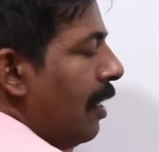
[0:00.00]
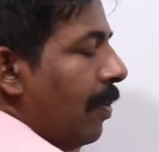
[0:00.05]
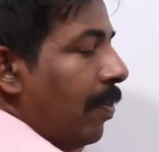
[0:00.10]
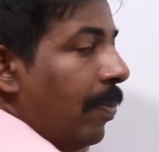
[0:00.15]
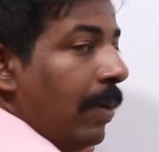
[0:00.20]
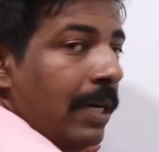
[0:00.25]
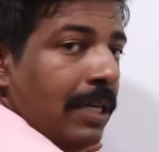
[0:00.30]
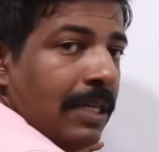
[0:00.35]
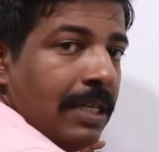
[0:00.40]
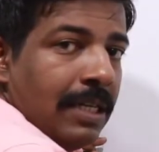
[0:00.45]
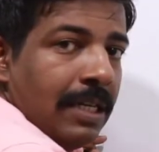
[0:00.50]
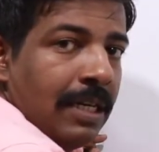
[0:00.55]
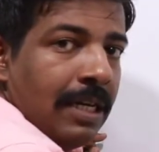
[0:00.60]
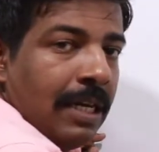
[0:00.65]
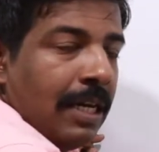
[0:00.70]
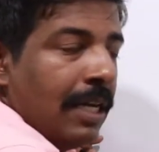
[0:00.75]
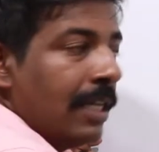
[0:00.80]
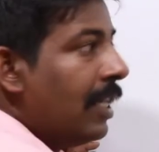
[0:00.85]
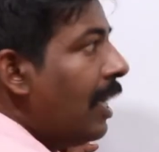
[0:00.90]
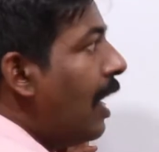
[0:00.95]
But
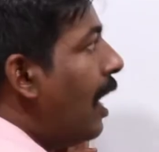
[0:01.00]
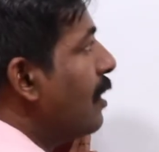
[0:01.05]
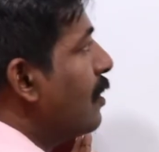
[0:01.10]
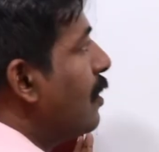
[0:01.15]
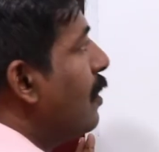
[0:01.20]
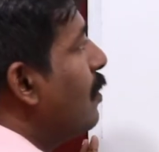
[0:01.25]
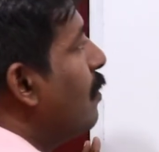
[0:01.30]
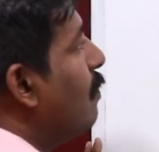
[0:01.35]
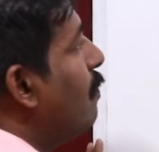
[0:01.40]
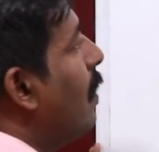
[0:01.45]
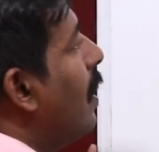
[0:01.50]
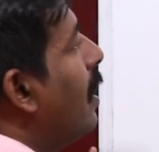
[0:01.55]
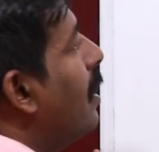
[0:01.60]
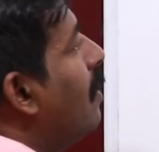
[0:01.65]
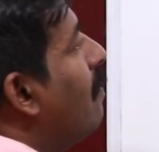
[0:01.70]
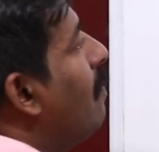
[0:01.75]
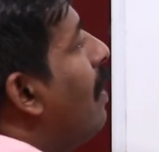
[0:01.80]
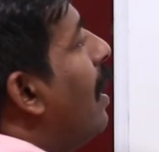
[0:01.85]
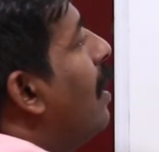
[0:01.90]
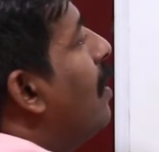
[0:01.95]
they asked to find
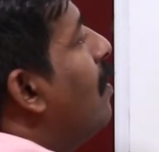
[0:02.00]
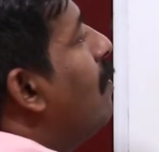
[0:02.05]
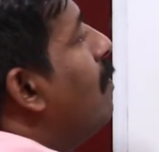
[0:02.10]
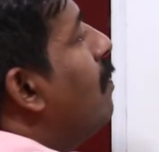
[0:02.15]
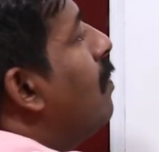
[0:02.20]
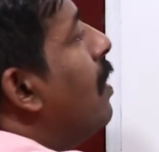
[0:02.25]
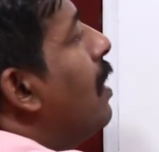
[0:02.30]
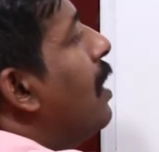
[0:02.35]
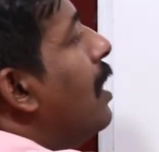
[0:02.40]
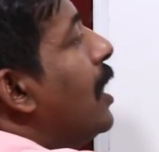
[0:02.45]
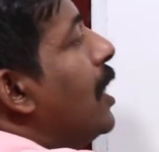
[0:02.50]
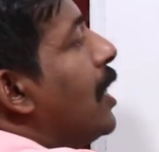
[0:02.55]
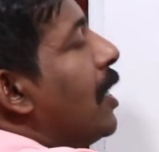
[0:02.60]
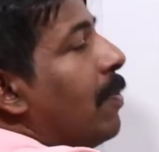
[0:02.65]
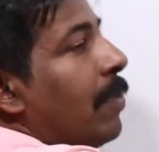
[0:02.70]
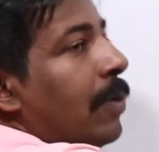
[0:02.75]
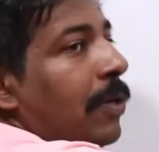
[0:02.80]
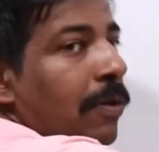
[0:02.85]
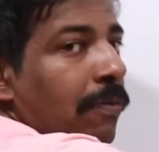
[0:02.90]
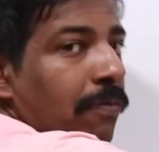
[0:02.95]
the value of
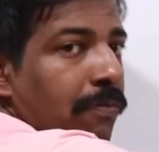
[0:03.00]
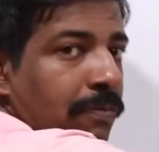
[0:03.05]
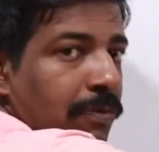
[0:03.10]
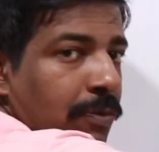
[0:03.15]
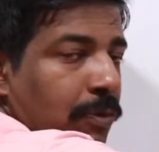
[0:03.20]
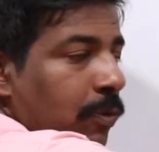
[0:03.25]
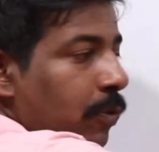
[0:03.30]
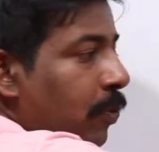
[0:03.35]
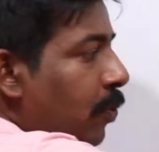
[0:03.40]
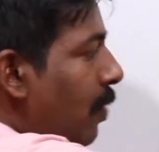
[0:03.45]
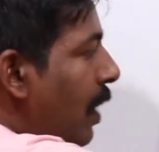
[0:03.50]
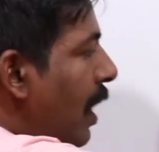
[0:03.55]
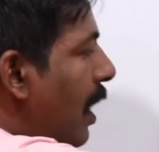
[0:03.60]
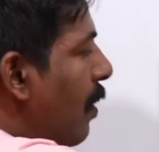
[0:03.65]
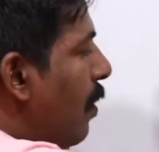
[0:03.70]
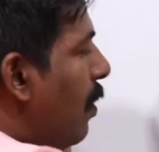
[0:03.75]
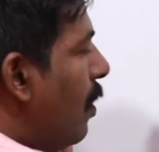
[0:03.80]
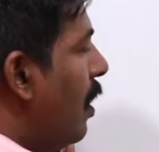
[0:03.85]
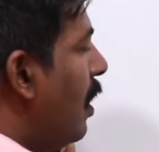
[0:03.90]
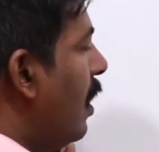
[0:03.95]
determinant of 2a
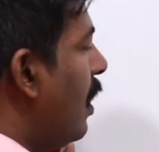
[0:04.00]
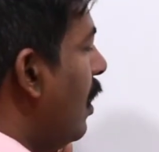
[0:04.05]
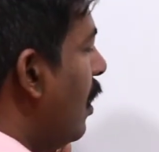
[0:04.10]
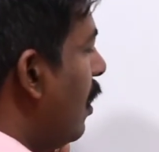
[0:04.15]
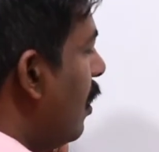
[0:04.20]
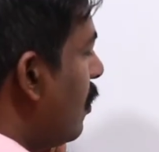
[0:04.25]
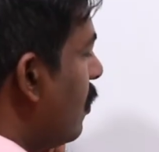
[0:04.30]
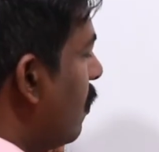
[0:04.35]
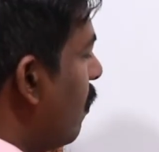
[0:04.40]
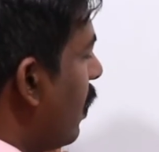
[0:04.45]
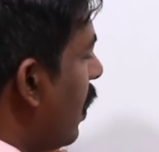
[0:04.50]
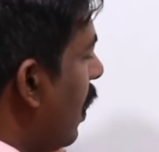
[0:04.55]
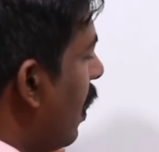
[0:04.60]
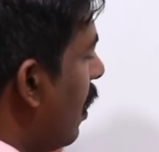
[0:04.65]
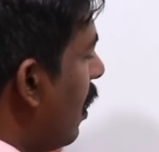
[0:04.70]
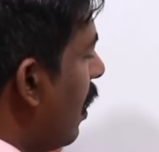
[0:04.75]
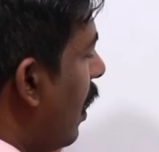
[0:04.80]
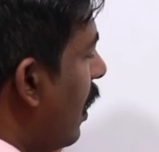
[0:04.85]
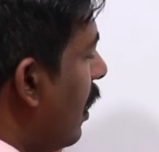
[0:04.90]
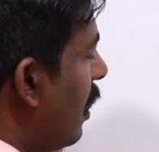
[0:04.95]
only. So we
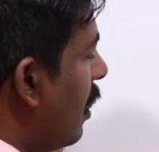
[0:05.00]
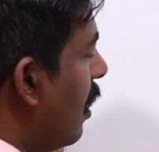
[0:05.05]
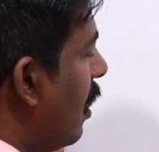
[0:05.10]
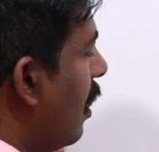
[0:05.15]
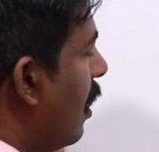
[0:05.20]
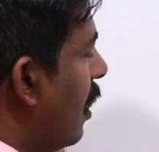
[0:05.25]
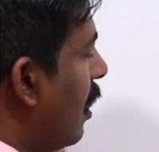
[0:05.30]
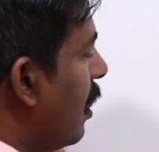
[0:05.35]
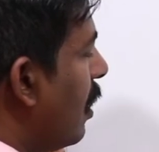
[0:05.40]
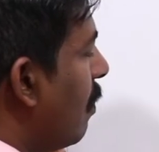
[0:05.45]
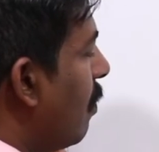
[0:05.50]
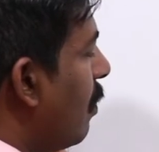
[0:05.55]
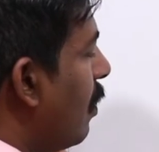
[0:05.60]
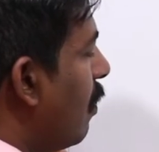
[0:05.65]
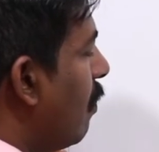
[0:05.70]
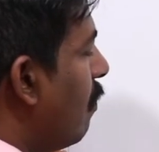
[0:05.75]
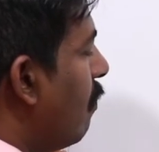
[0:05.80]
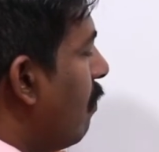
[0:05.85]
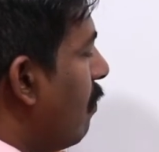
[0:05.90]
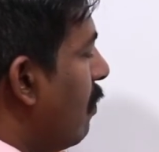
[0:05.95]
can write determinant
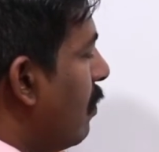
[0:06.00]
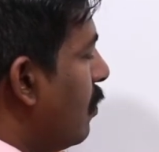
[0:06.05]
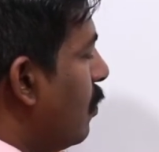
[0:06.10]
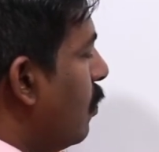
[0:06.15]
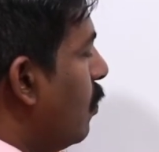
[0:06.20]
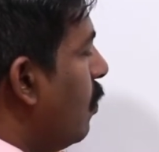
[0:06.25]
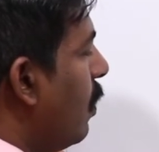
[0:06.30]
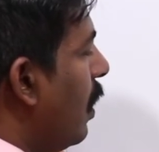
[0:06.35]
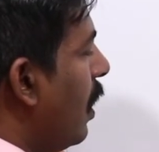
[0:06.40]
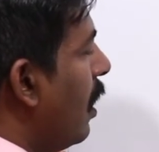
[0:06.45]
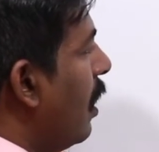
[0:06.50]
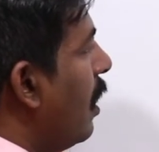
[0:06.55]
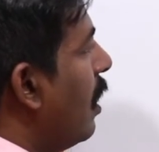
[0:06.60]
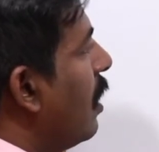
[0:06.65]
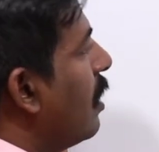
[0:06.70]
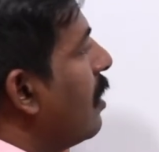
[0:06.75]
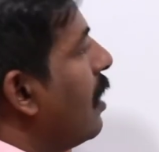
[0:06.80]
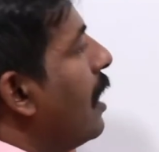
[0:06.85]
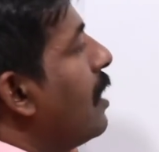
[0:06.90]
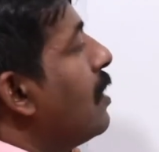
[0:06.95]
of
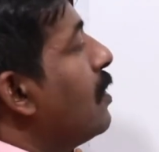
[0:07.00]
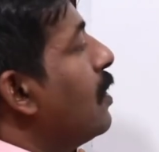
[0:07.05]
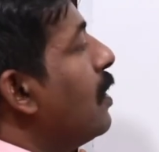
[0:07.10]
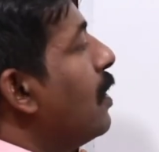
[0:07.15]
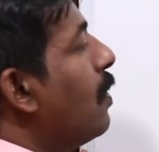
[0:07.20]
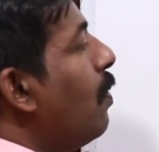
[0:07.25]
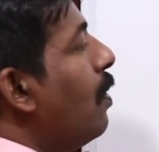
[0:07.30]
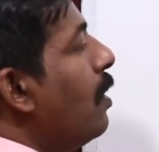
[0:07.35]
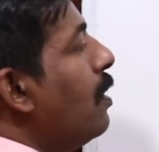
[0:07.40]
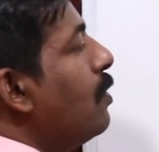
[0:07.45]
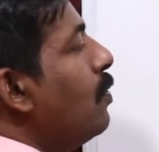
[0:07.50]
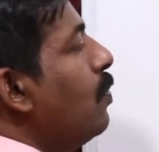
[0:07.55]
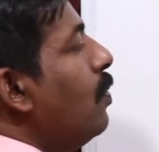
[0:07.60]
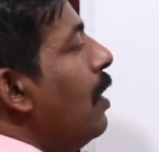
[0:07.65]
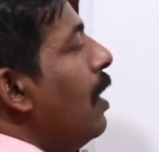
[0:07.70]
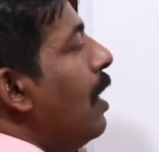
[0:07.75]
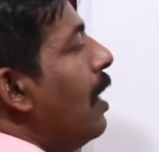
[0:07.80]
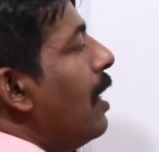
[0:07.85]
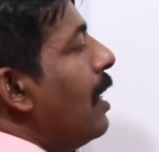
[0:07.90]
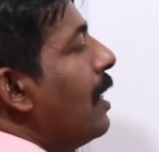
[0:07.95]
2a, that is equal
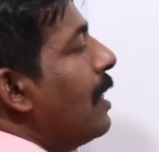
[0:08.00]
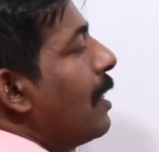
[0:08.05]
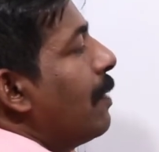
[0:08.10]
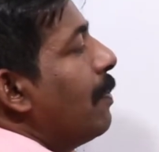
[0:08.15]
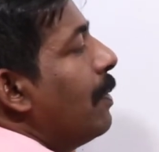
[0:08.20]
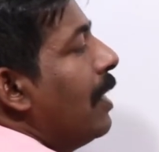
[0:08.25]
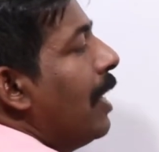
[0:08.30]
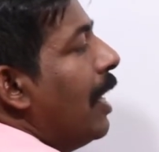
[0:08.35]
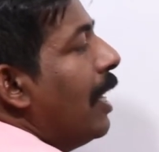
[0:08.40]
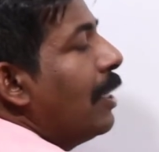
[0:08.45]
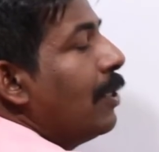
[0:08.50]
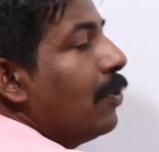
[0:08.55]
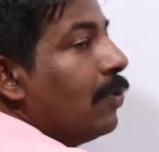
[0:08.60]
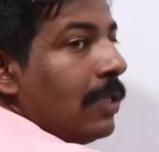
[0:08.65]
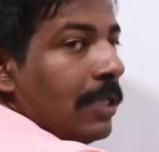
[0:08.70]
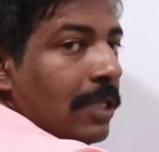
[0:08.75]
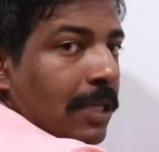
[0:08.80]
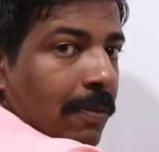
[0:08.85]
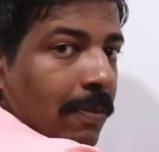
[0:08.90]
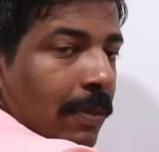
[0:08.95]
to determinant a into
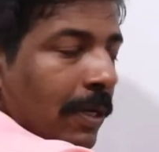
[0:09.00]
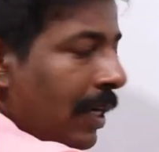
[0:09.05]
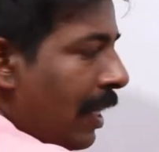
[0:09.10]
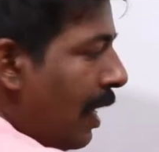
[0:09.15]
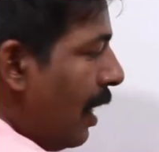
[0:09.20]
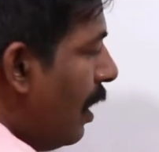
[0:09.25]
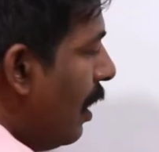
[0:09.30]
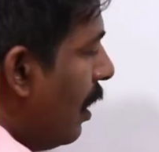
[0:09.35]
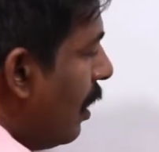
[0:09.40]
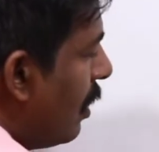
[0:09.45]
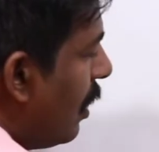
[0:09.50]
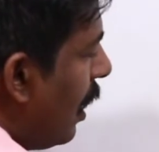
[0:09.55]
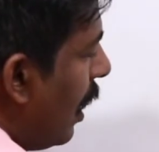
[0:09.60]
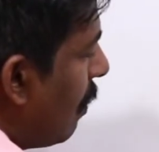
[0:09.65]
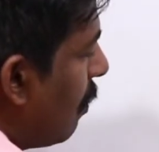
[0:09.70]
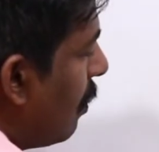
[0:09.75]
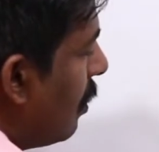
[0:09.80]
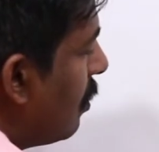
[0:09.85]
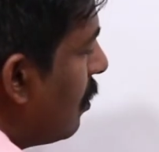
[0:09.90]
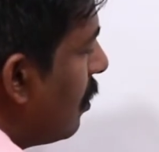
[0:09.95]
determinant a.
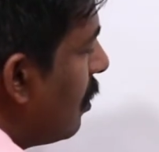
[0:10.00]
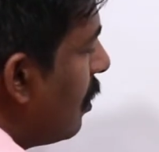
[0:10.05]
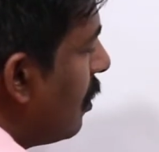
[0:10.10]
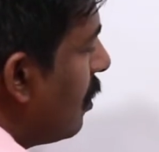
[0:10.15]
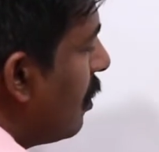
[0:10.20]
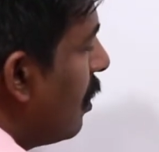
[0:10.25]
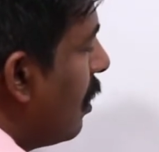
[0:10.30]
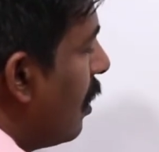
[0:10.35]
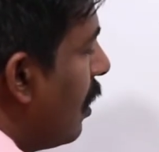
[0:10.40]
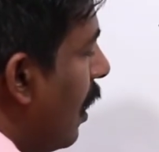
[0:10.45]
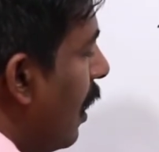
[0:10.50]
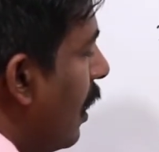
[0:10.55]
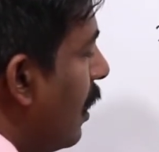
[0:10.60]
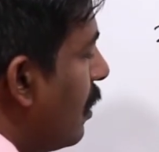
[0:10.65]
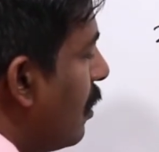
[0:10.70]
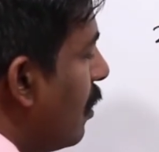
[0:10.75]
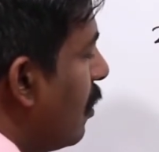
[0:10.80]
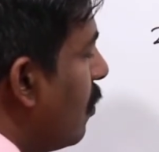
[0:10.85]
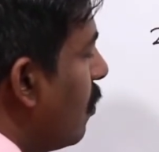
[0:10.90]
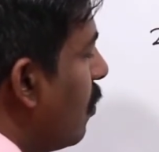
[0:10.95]
That means it is
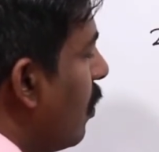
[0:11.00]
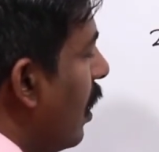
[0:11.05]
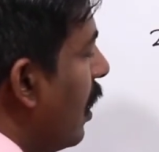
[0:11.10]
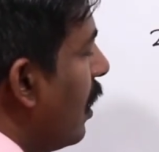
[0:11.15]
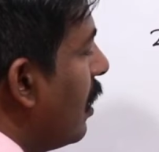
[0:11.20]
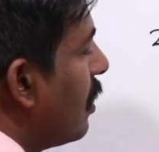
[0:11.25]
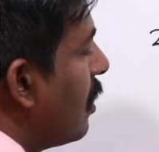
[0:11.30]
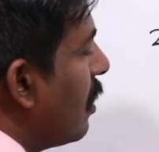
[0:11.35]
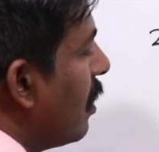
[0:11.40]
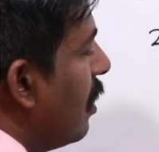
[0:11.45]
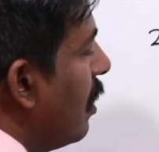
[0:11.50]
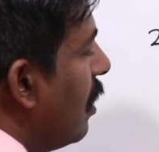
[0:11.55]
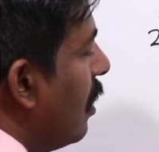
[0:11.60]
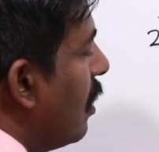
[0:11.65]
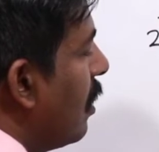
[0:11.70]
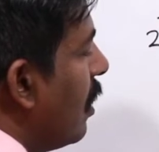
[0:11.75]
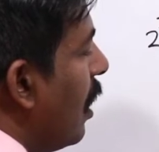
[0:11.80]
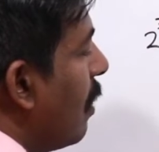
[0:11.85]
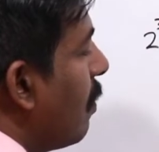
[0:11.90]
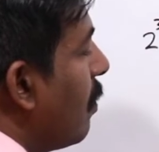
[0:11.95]
8 into
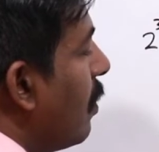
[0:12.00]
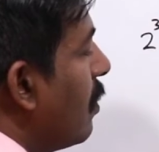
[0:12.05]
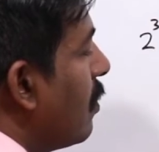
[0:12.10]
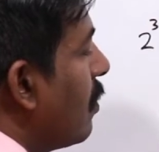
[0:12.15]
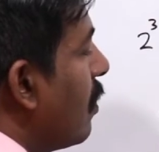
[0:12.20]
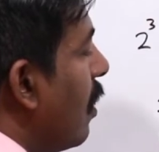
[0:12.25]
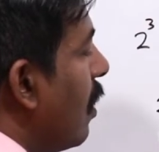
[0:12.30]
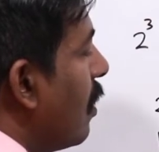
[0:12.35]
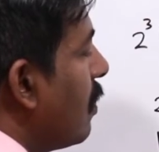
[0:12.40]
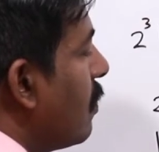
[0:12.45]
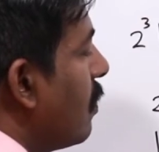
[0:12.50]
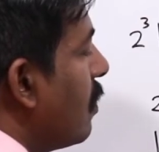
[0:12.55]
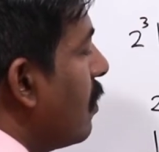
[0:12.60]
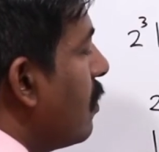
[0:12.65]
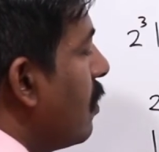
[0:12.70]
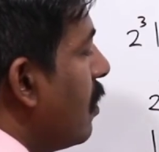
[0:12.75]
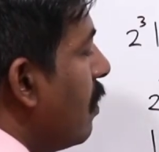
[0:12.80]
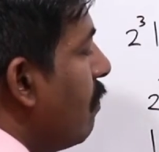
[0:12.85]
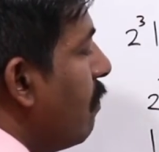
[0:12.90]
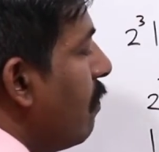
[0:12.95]
8. That means
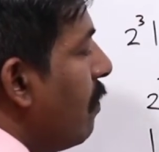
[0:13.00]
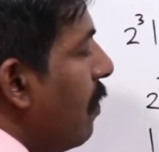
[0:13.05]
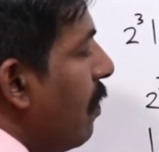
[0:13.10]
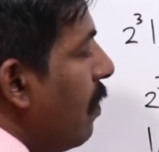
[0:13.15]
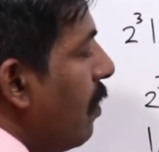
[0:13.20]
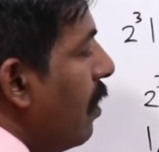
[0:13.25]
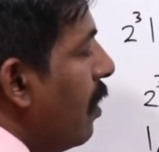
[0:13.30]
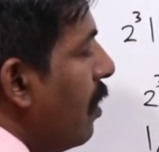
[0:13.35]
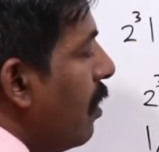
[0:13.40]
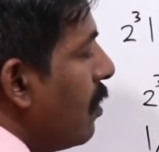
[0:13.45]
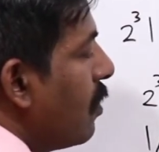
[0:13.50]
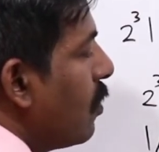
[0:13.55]
64.